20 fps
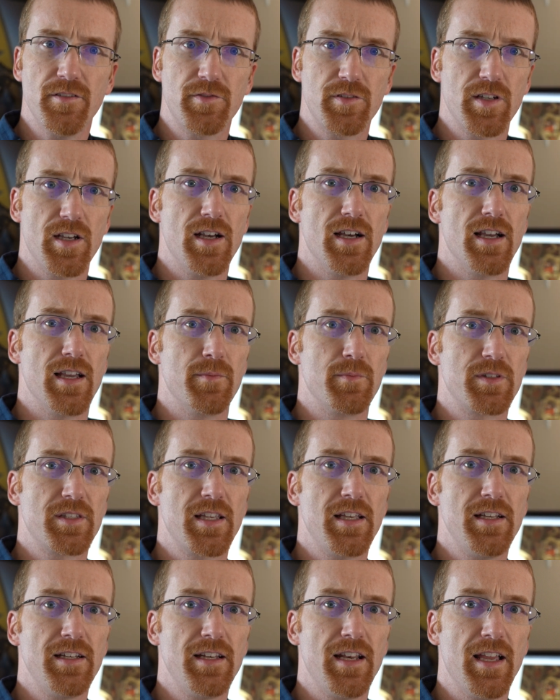of time,
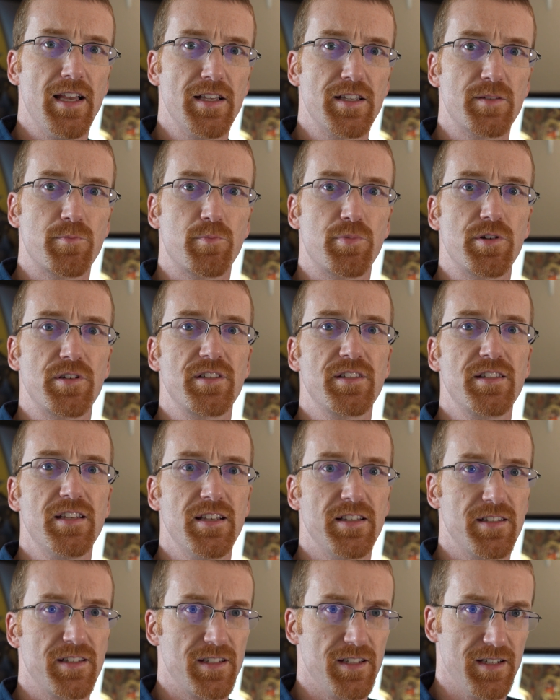Satan has
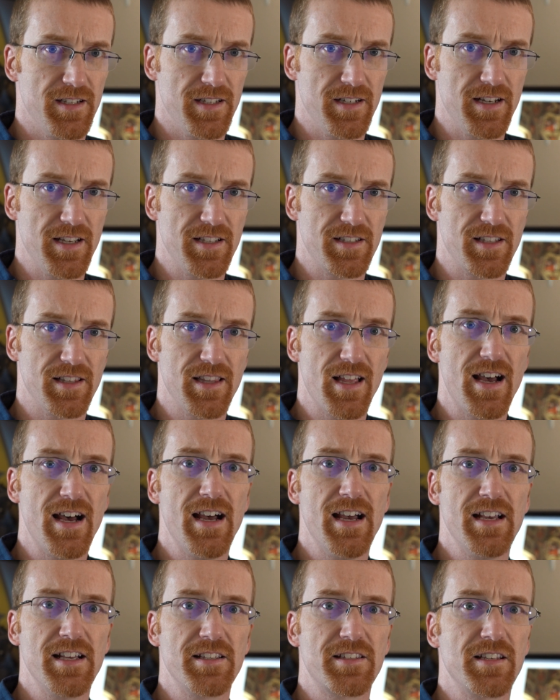persisted in his
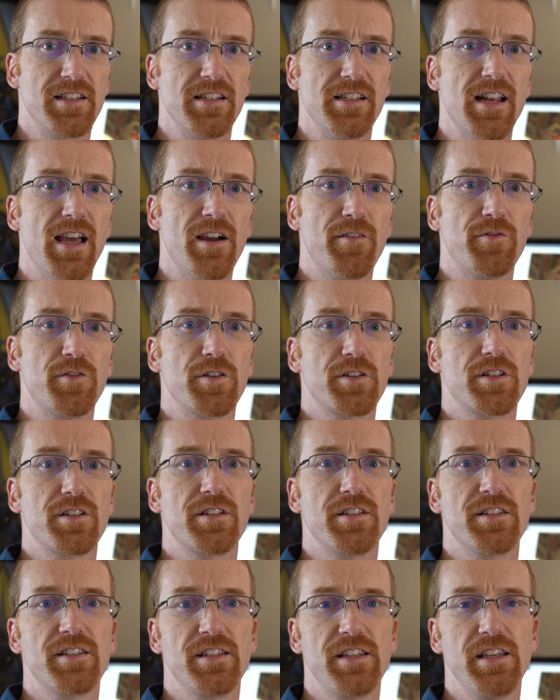lies in an effort
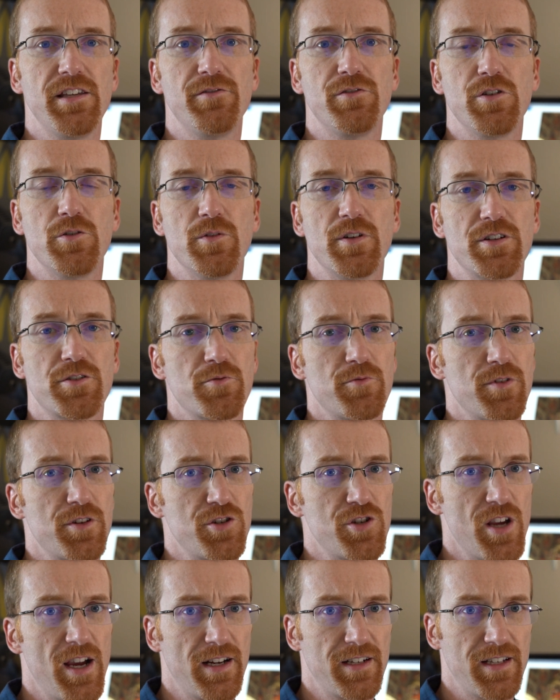to deceive you into
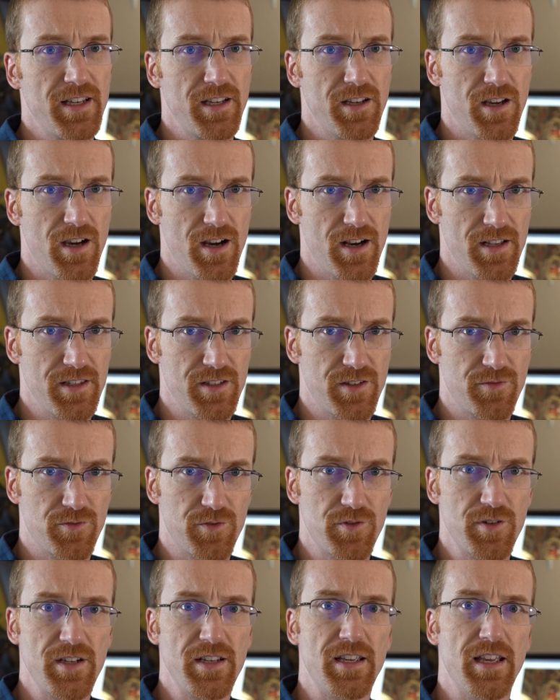rejecting God's
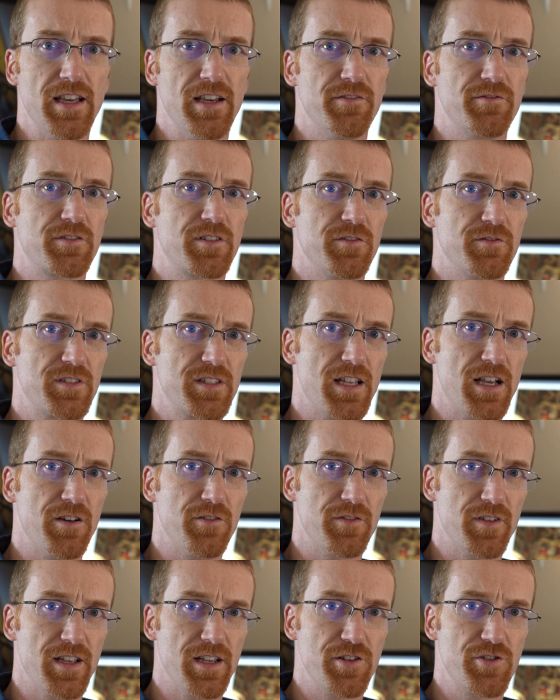free gift of
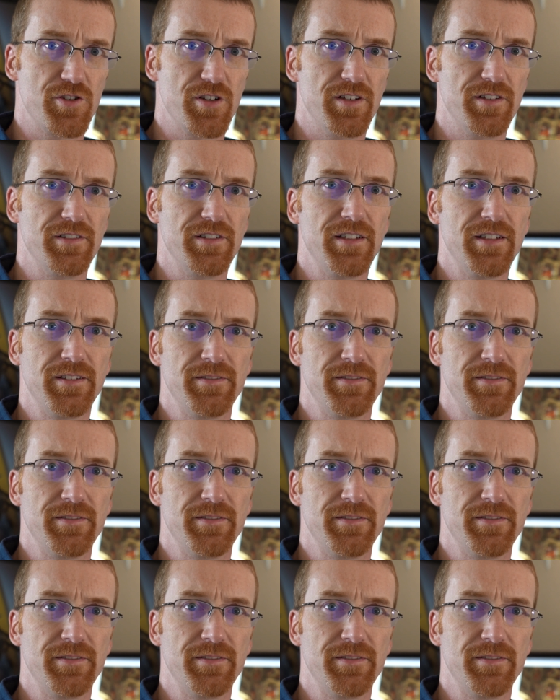salvation.